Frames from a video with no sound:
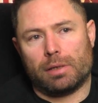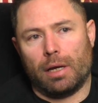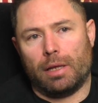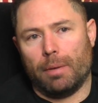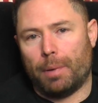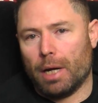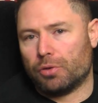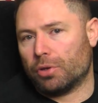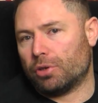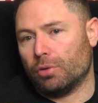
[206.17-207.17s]
I think
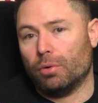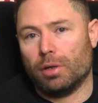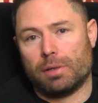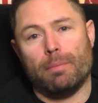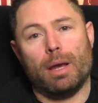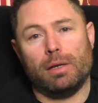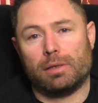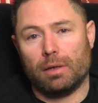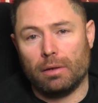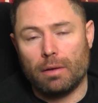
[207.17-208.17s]
Patrick Stewart is
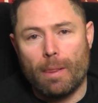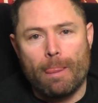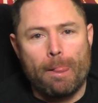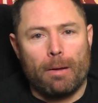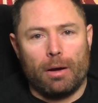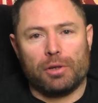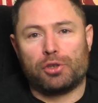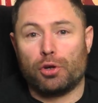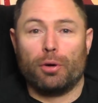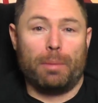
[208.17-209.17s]
amazing,
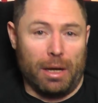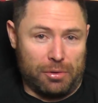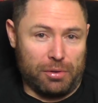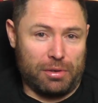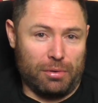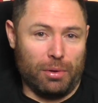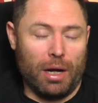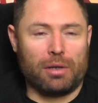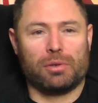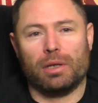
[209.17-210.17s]
Sir Patrick Stewart
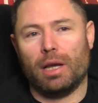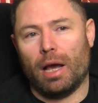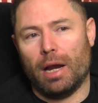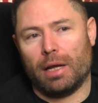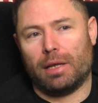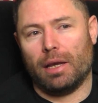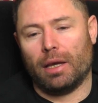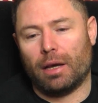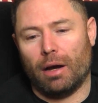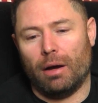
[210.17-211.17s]
actually, and I think